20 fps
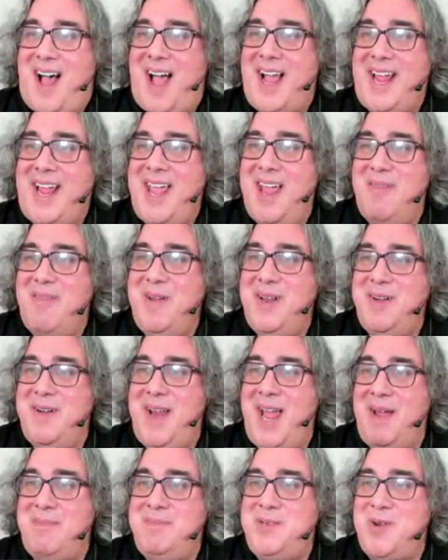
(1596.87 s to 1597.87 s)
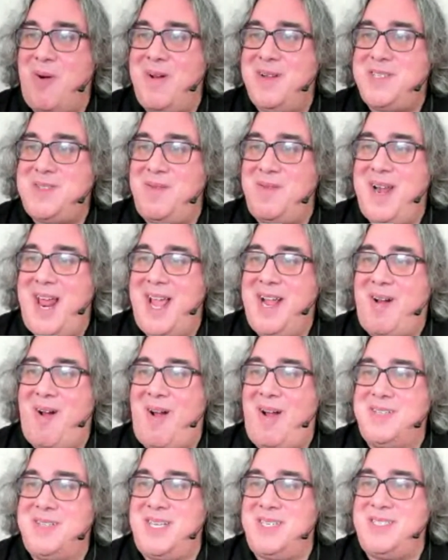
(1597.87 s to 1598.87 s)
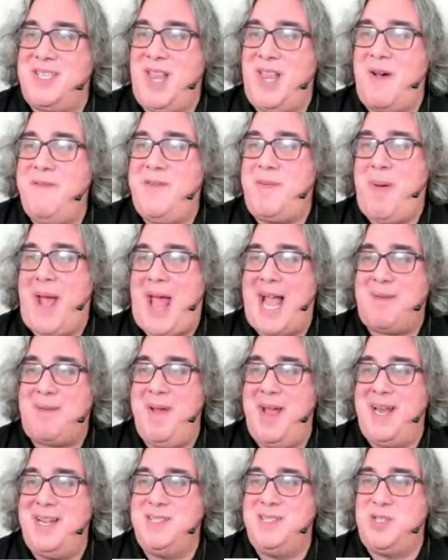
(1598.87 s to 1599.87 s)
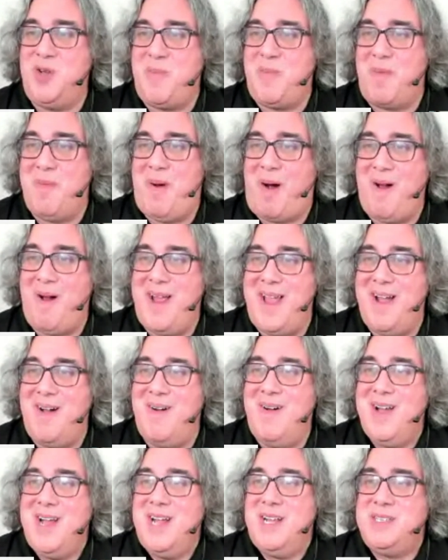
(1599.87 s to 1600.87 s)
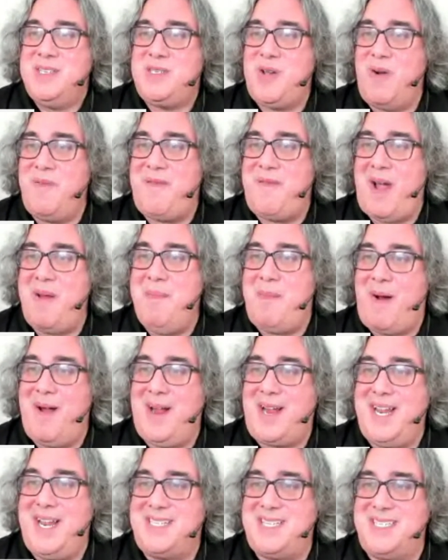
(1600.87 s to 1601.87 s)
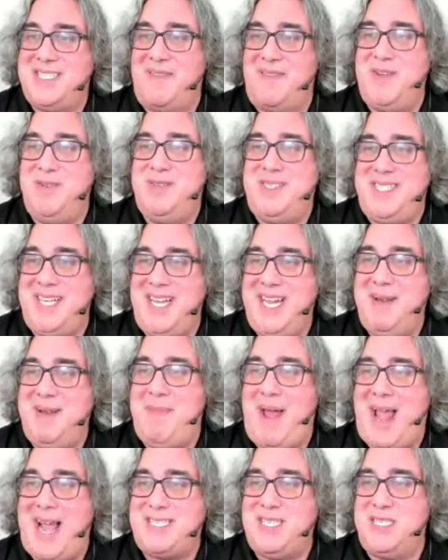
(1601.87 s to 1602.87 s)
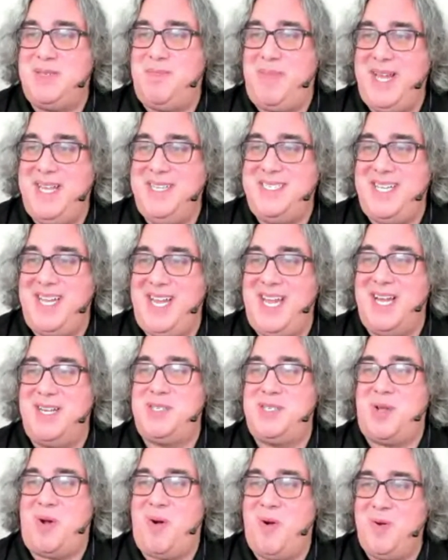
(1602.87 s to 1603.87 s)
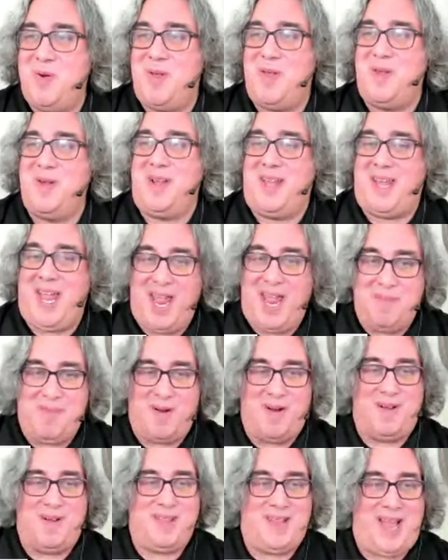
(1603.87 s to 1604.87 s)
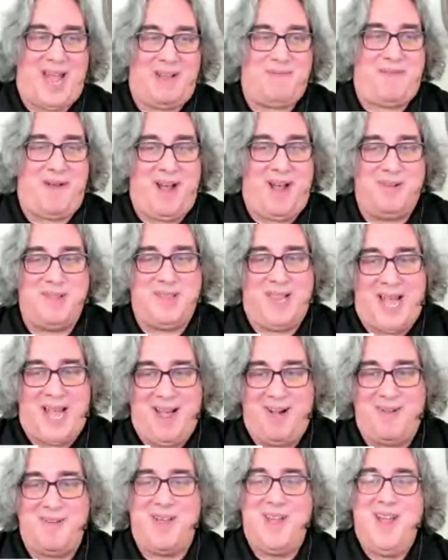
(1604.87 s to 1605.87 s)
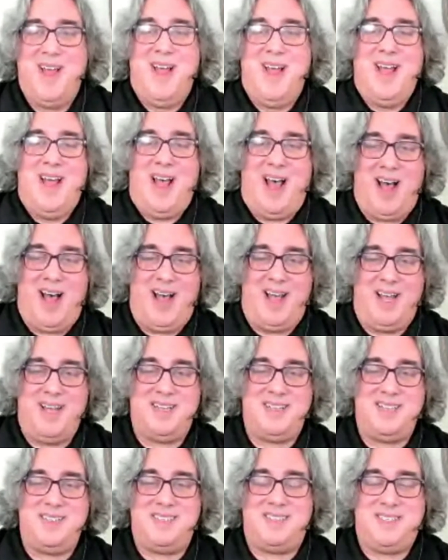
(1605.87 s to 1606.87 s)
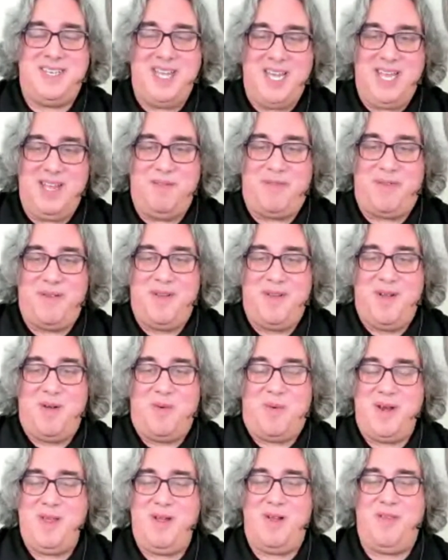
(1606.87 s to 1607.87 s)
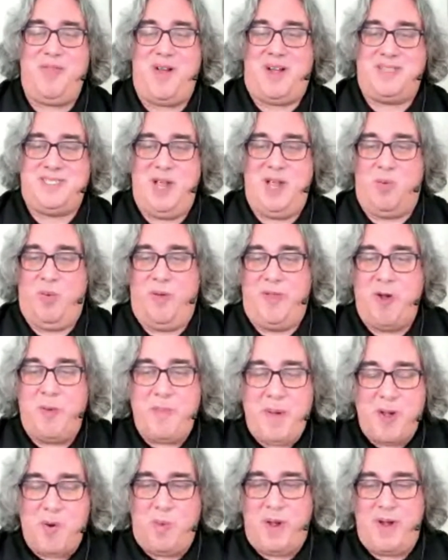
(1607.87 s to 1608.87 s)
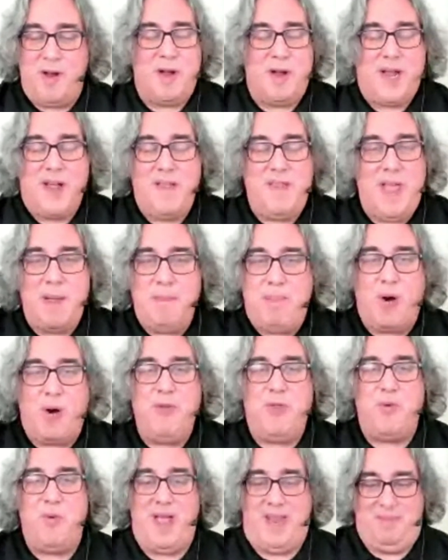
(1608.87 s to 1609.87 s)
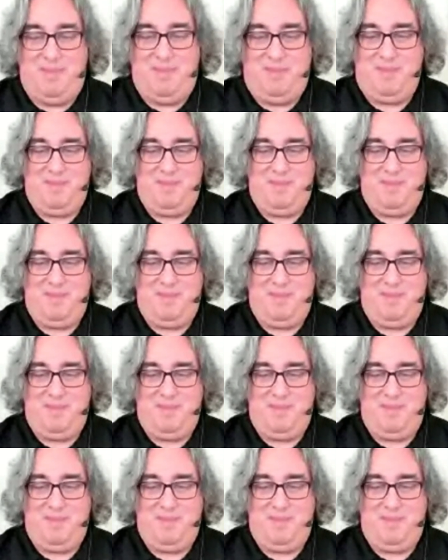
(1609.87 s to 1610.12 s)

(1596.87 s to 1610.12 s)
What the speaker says: I can't read your name. Doris Renee Carl says, loved Pac-Man and Super Mario. SoFi Marketing says, have you seen Max's PC? Total gamer. Laugh out loud. Steve, what are your thoughts here? Will there be a winner? Can they both win?